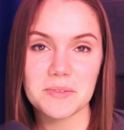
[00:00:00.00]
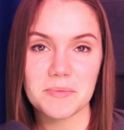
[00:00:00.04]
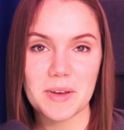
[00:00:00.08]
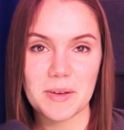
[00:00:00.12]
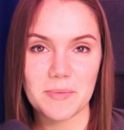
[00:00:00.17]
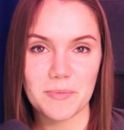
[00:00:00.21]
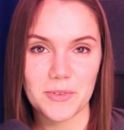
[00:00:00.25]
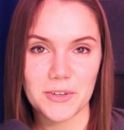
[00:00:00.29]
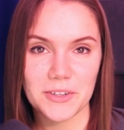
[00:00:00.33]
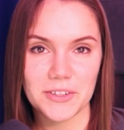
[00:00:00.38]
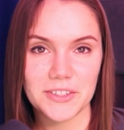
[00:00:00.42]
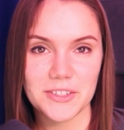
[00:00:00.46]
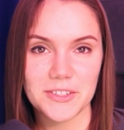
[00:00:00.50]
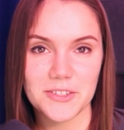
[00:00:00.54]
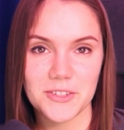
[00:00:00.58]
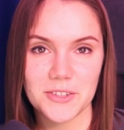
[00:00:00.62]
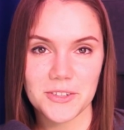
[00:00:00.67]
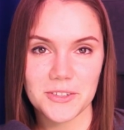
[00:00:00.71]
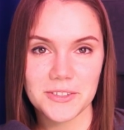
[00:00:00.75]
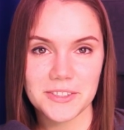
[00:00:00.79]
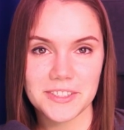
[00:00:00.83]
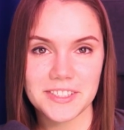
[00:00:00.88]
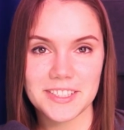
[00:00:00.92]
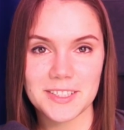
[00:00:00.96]
member is
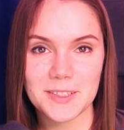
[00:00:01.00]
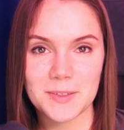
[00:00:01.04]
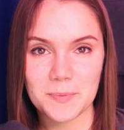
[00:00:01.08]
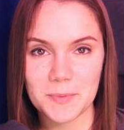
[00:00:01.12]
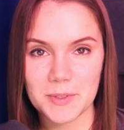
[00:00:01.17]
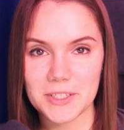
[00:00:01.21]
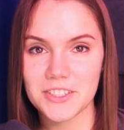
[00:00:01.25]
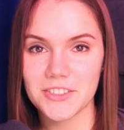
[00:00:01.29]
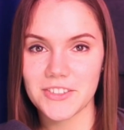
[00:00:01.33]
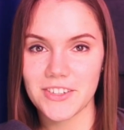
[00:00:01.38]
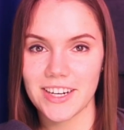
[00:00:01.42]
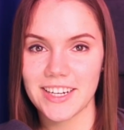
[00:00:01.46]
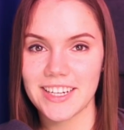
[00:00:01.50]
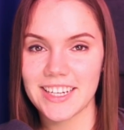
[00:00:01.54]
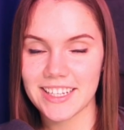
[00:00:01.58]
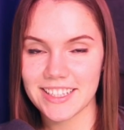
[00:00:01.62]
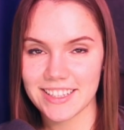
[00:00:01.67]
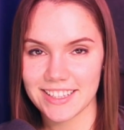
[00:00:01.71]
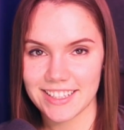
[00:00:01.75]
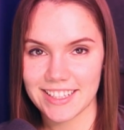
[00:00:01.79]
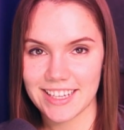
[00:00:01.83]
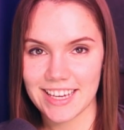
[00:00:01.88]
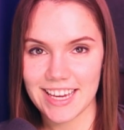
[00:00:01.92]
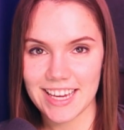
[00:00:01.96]
already
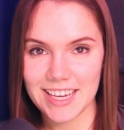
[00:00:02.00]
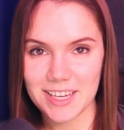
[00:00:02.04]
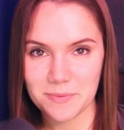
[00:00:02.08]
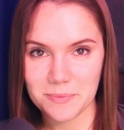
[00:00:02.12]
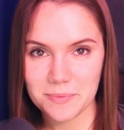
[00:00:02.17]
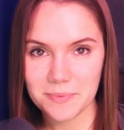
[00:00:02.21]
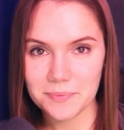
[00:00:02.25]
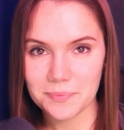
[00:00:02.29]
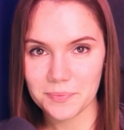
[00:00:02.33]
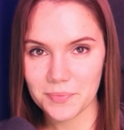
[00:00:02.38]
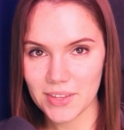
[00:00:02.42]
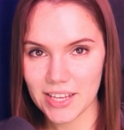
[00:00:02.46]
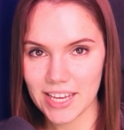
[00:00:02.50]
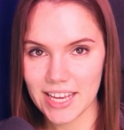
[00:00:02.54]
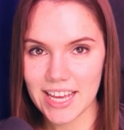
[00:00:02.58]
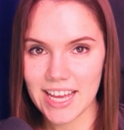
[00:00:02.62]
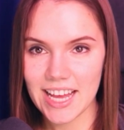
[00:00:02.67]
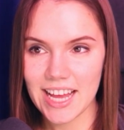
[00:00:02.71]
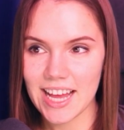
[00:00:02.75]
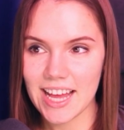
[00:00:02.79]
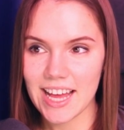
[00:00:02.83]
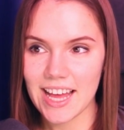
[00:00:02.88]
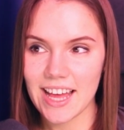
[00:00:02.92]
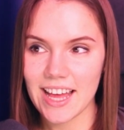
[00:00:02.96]
speedrunning the game,
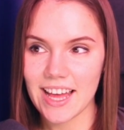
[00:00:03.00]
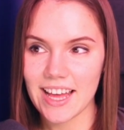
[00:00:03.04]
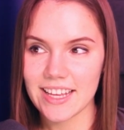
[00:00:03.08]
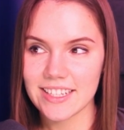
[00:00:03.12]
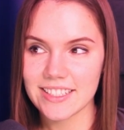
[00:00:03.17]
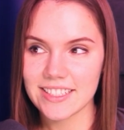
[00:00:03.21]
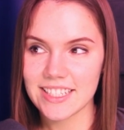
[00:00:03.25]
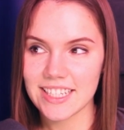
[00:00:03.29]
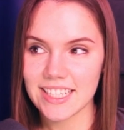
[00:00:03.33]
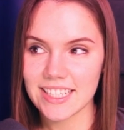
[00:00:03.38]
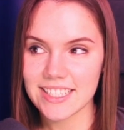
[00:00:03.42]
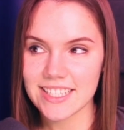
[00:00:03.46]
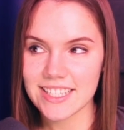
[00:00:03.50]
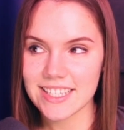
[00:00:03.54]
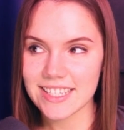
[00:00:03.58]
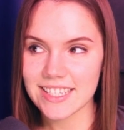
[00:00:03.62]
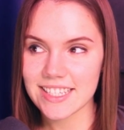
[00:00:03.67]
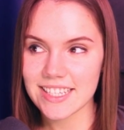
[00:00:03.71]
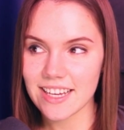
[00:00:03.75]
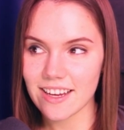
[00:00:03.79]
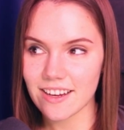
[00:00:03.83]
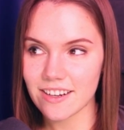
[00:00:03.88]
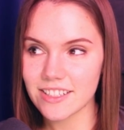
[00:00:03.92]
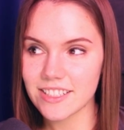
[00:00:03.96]
and his
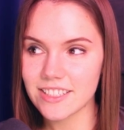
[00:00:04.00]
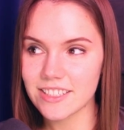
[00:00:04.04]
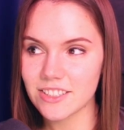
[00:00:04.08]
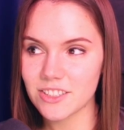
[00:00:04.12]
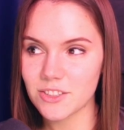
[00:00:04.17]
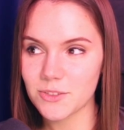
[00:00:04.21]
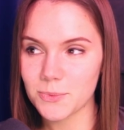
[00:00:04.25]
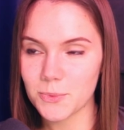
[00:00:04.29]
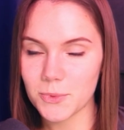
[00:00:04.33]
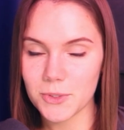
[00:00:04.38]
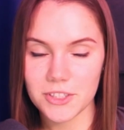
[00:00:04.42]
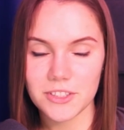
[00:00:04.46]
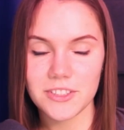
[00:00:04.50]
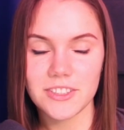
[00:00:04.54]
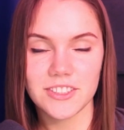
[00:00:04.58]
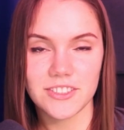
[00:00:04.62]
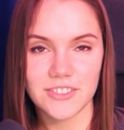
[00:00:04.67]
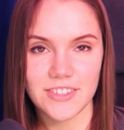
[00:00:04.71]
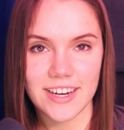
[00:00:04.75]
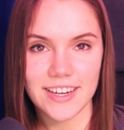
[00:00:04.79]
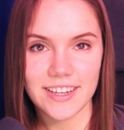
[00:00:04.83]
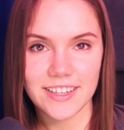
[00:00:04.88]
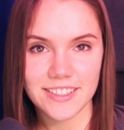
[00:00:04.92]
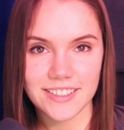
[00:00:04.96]
current world
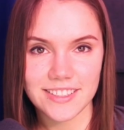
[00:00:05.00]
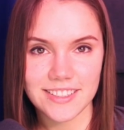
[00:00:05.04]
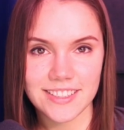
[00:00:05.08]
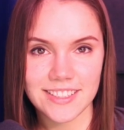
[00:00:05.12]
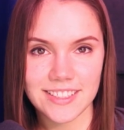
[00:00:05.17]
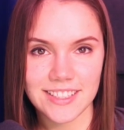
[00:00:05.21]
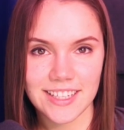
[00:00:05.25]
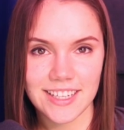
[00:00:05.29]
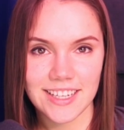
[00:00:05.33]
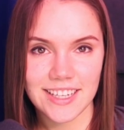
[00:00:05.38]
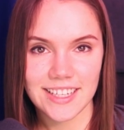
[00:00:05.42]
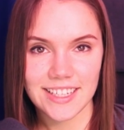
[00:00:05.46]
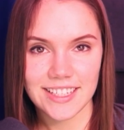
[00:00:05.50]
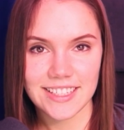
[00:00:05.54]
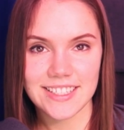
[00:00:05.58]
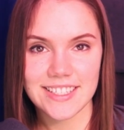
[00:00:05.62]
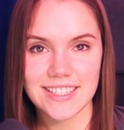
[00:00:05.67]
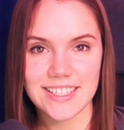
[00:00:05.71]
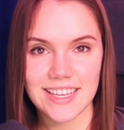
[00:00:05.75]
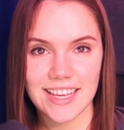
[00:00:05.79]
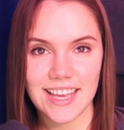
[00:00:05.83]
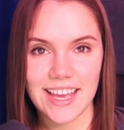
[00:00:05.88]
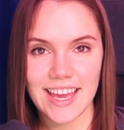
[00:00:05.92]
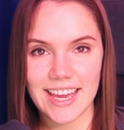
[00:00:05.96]
record
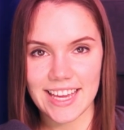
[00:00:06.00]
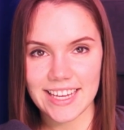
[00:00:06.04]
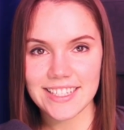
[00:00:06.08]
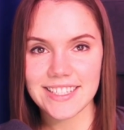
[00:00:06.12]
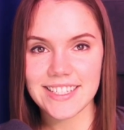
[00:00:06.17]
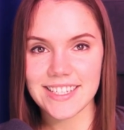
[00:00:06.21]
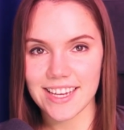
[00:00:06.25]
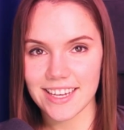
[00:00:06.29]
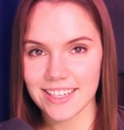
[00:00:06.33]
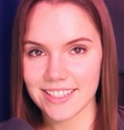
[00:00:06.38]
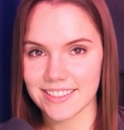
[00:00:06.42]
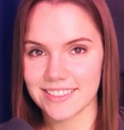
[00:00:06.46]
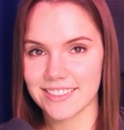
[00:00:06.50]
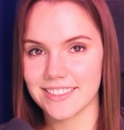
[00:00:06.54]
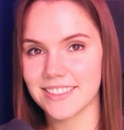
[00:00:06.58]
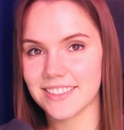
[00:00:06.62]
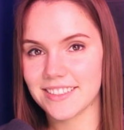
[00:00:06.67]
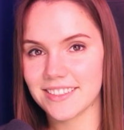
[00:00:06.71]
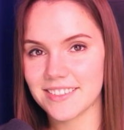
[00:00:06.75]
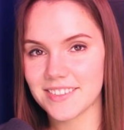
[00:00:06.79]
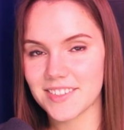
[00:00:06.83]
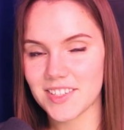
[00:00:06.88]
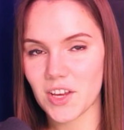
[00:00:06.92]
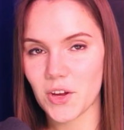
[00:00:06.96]
is 8 seconds.
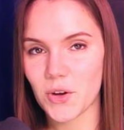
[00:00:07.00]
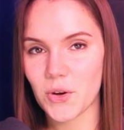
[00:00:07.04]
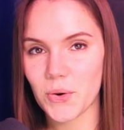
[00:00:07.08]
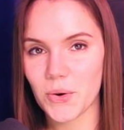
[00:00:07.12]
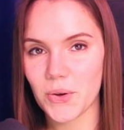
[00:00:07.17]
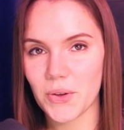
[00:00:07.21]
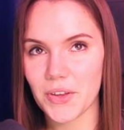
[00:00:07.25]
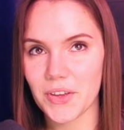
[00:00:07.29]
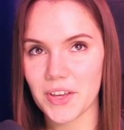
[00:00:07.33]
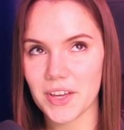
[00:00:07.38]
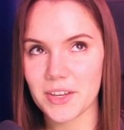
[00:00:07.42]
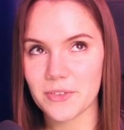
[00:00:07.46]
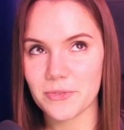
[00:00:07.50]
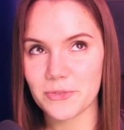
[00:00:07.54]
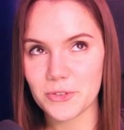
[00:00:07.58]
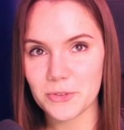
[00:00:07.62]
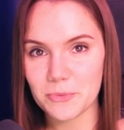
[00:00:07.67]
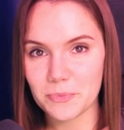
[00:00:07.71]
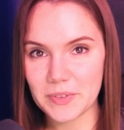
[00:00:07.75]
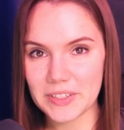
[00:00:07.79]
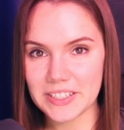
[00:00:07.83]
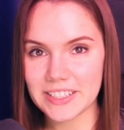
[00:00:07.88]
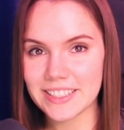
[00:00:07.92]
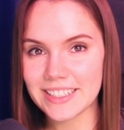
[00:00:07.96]
So if you
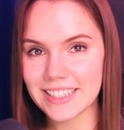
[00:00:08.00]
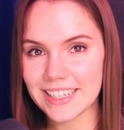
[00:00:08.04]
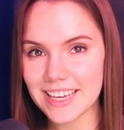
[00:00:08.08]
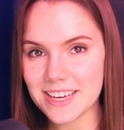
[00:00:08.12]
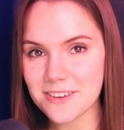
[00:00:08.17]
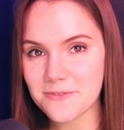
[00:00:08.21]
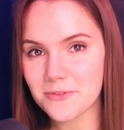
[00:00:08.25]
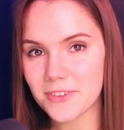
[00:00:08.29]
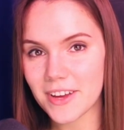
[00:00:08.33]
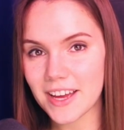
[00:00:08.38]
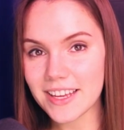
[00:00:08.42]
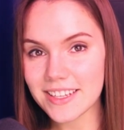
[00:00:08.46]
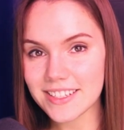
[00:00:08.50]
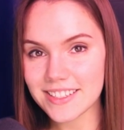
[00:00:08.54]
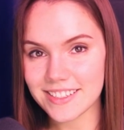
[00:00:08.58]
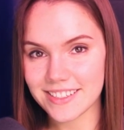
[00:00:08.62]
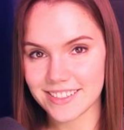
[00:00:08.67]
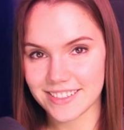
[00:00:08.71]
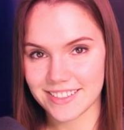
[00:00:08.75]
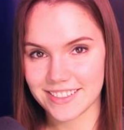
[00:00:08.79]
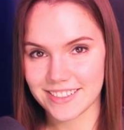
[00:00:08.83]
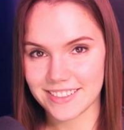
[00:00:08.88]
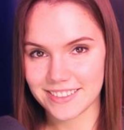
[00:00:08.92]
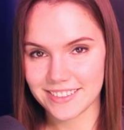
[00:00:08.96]
beat the game
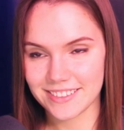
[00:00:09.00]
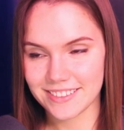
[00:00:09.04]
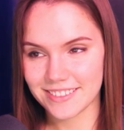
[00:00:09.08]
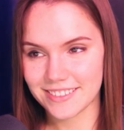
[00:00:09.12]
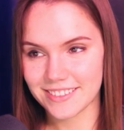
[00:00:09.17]
faster,